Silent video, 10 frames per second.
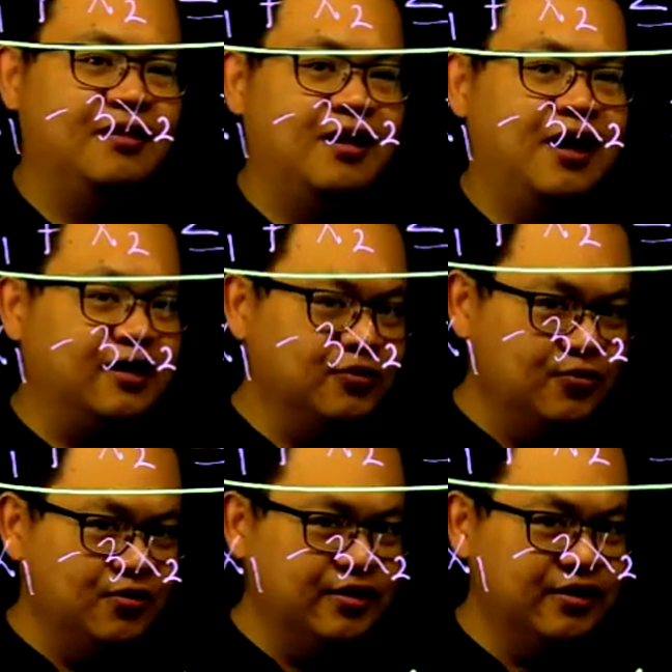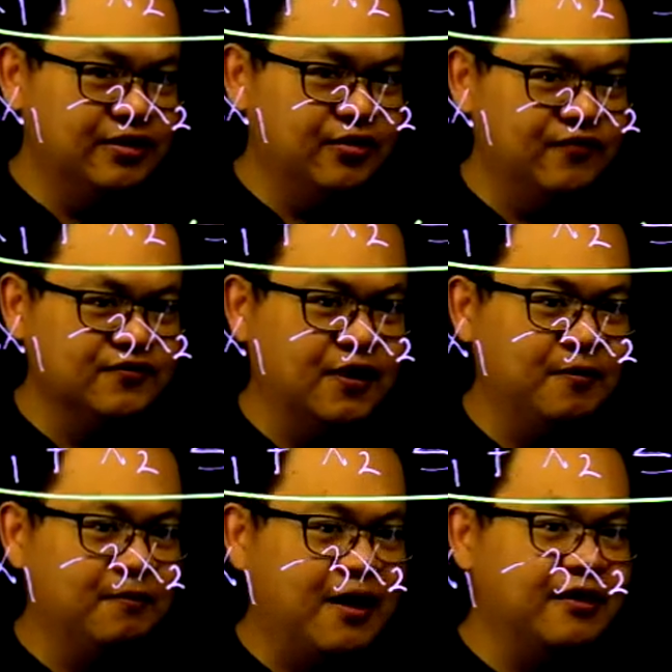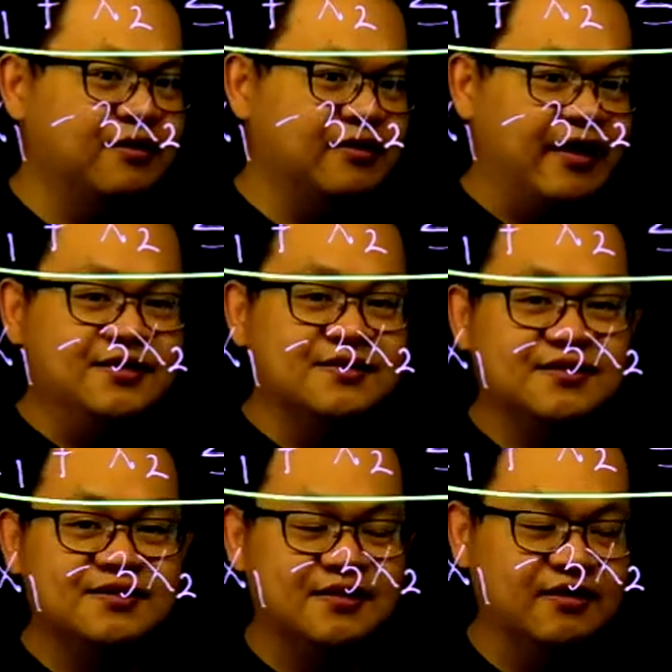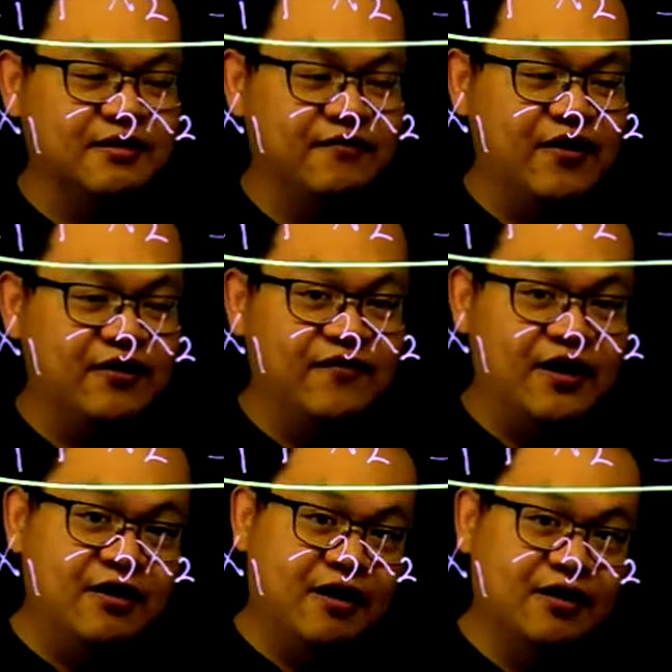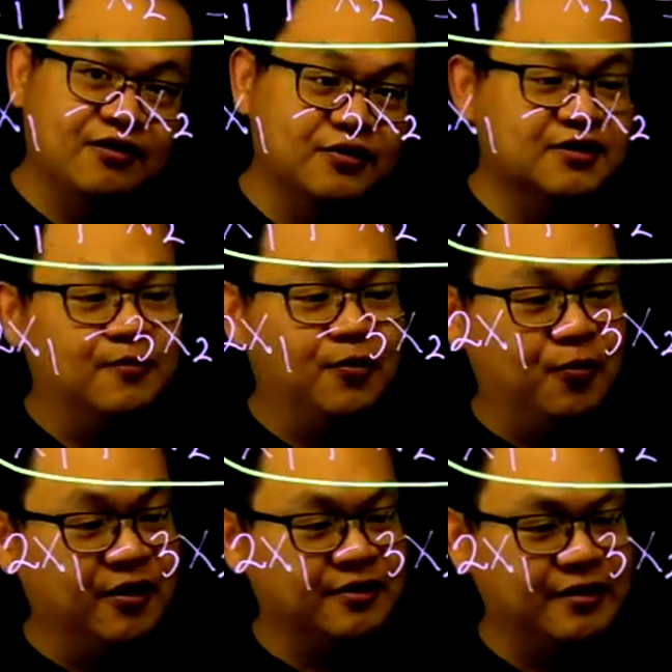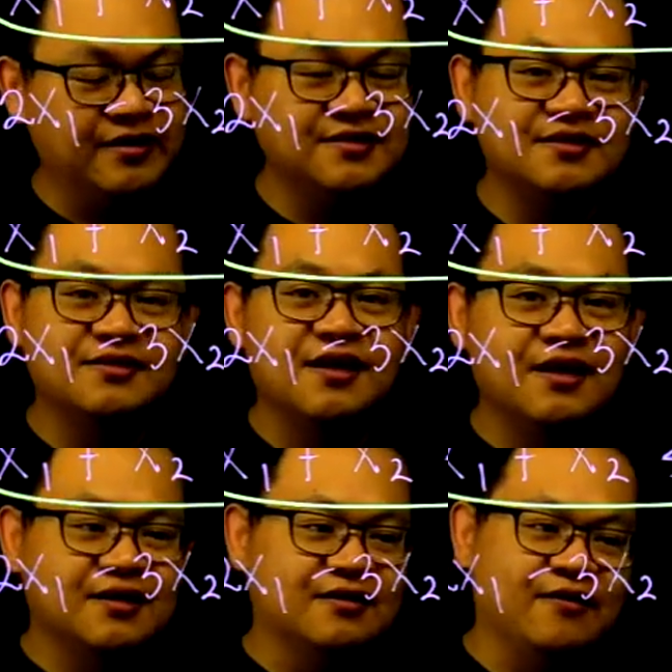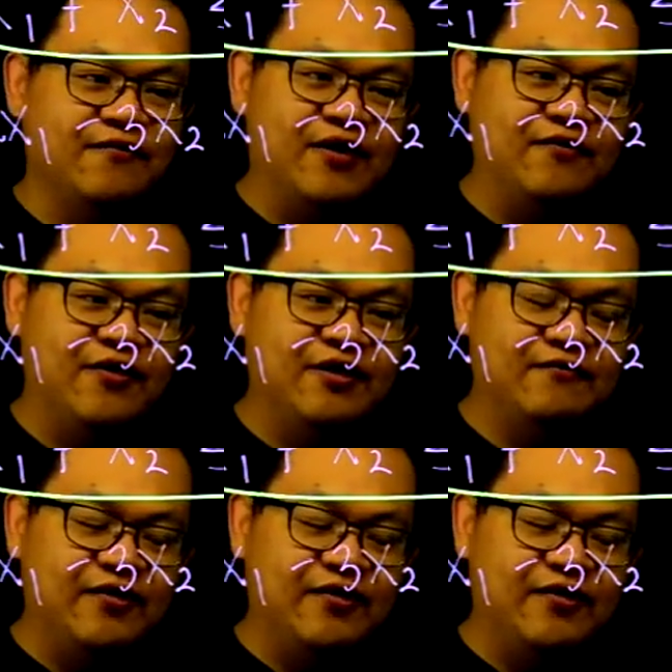I do heard of some math tests that are very, very hard, or some OR tests that are very, very,